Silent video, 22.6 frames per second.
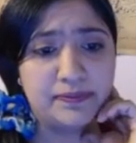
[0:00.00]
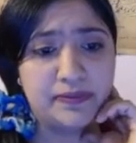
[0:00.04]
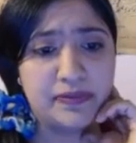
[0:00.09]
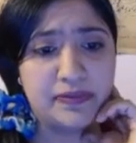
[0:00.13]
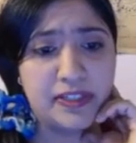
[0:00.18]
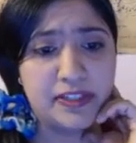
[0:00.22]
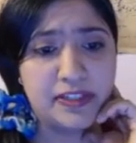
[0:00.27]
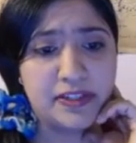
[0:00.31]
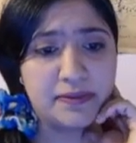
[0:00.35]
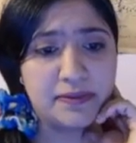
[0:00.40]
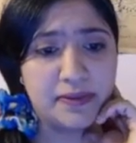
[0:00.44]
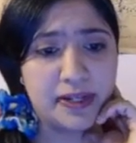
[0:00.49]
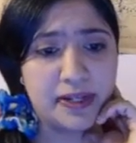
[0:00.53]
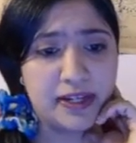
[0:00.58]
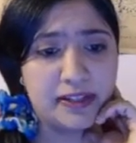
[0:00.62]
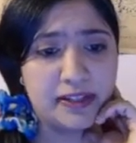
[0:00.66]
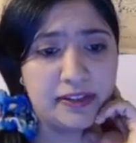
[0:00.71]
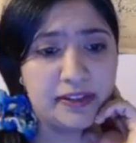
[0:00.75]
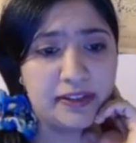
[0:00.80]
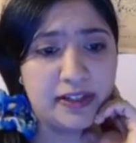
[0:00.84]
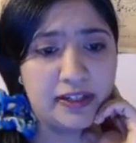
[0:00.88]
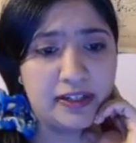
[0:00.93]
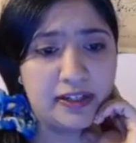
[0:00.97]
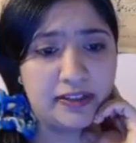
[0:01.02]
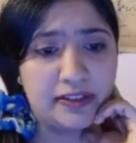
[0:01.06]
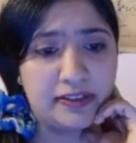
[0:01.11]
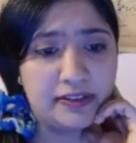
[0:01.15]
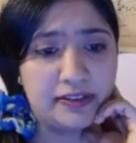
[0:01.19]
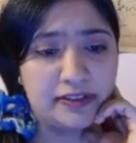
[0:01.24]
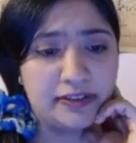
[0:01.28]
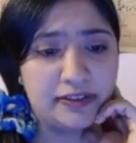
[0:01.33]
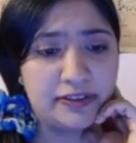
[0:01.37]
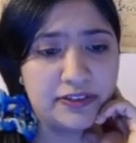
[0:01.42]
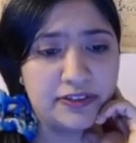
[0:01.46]
It's something I
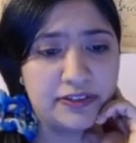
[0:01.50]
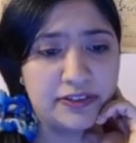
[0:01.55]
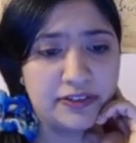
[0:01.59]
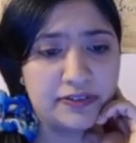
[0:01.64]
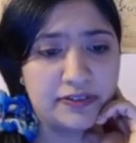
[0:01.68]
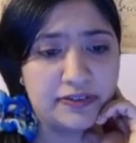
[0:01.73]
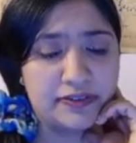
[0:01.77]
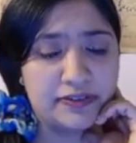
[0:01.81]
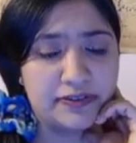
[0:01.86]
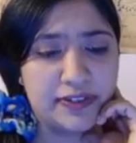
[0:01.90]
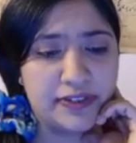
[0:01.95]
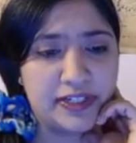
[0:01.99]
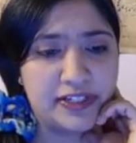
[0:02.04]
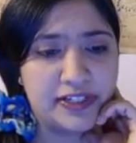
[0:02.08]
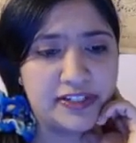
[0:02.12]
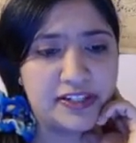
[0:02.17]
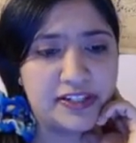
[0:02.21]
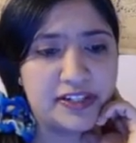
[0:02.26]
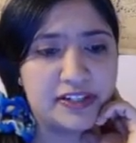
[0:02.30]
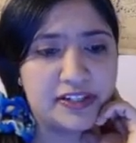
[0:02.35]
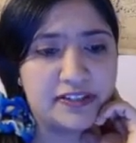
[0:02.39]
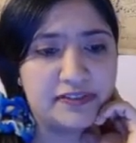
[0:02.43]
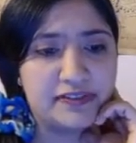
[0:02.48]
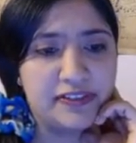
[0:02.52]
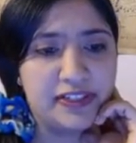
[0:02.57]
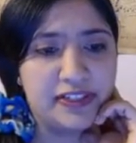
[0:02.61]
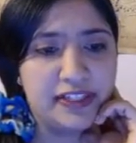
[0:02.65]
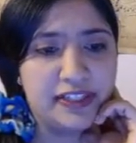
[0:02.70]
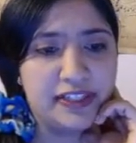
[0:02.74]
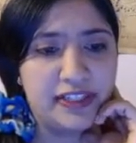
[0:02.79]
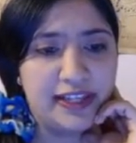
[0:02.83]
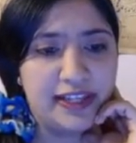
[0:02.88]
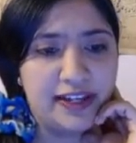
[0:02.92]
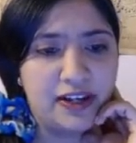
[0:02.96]
learned very distinctively
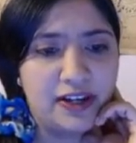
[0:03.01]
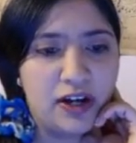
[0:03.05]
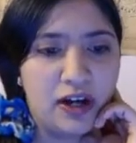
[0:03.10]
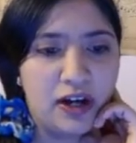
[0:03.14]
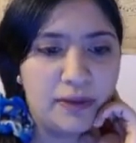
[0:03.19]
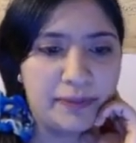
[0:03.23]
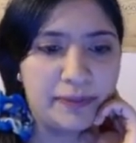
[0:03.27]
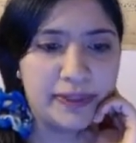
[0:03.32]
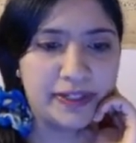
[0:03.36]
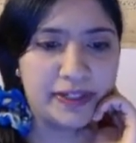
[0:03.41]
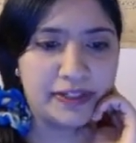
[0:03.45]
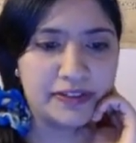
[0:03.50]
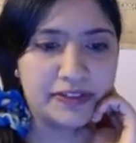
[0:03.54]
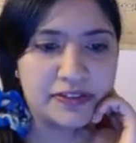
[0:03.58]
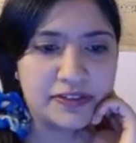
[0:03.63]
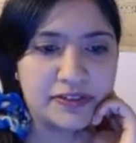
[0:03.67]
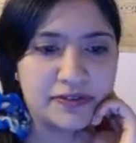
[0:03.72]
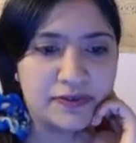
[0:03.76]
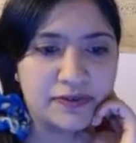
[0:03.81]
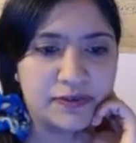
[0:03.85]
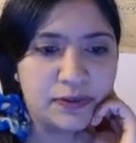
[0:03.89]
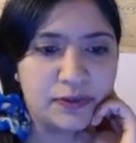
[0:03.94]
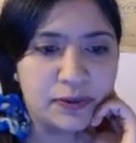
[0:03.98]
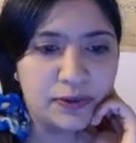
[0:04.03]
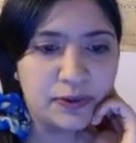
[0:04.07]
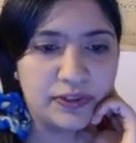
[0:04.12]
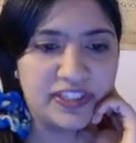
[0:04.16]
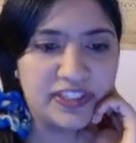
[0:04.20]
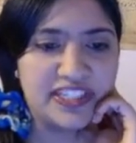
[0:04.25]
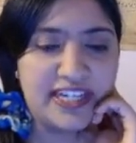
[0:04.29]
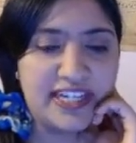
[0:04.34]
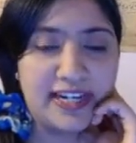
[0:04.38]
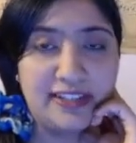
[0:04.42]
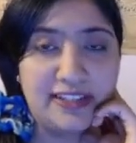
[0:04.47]
in like comics for the
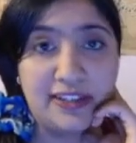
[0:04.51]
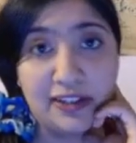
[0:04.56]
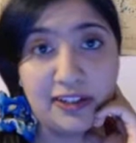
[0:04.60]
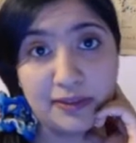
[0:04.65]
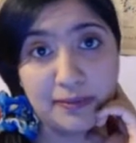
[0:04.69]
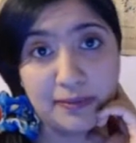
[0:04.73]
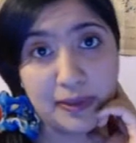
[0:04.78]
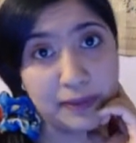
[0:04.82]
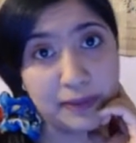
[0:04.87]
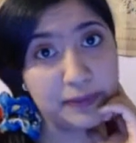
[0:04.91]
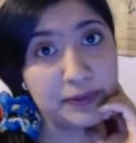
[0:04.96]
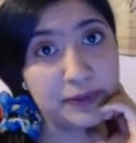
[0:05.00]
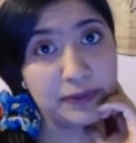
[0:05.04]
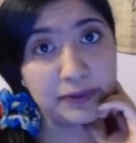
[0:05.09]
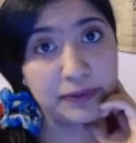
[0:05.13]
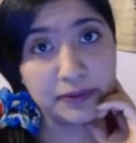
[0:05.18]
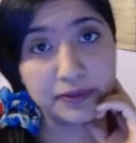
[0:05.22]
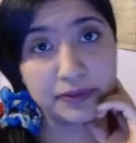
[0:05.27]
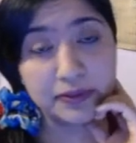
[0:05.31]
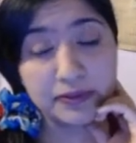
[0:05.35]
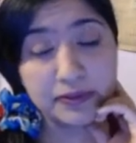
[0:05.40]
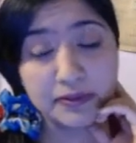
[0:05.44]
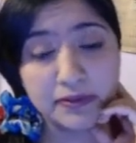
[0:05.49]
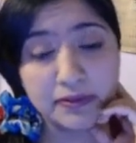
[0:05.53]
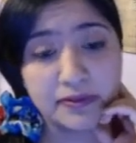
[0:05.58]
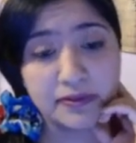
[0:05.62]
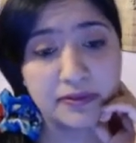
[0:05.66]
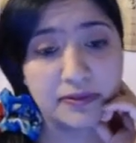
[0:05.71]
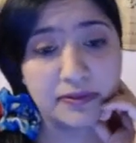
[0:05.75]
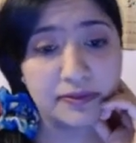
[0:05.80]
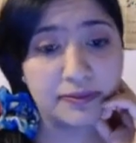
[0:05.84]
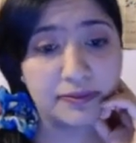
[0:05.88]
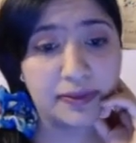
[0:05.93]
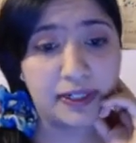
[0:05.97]
dialogue bubbles,
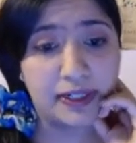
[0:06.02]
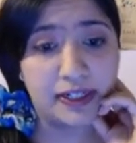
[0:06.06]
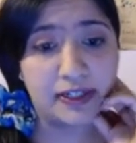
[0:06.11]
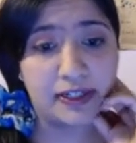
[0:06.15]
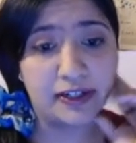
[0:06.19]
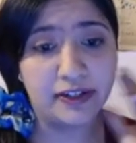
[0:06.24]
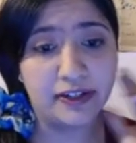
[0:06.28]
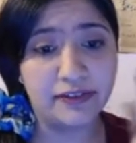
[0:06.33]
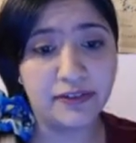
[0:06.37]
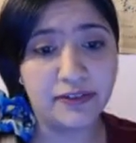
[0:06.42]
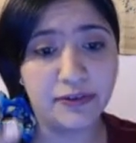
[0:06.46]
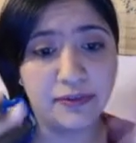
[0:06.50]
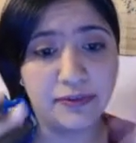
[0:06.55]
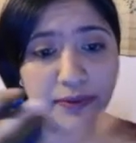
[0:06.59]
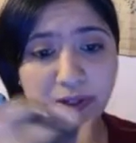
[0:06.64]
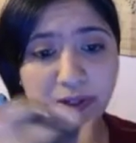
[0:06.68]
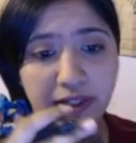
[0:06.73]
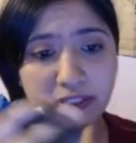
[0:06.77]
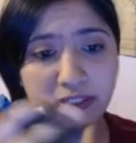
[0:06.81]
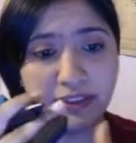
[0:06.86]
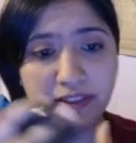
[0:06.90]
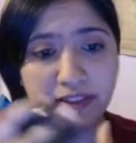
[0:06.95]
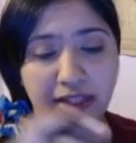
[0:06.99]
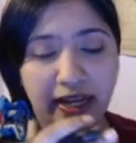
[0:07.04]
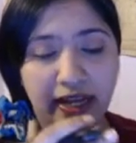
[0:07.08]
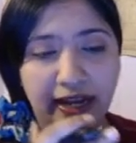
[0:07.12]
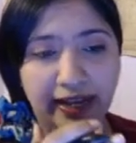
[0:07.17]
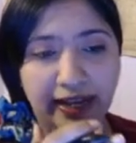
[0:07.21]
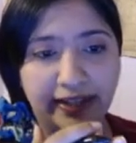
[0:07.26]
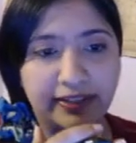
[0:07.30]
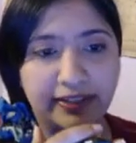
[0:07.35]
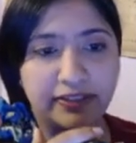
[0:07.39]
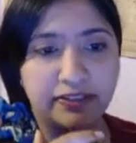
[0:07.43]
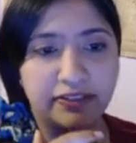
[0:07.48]
where if you want
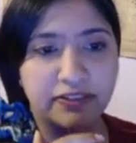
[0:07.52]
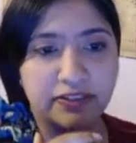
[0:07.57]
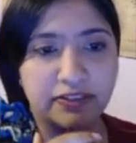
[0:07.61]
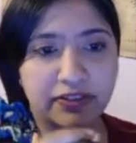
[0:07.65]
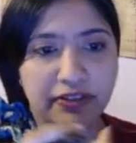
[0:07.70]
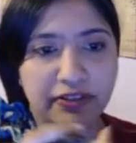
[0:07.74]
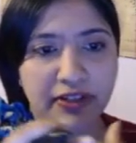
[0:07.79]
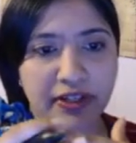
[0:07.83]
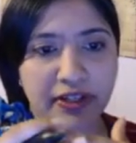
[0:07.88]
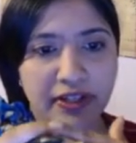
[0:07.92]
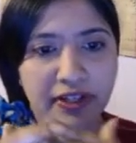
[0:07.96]
lines,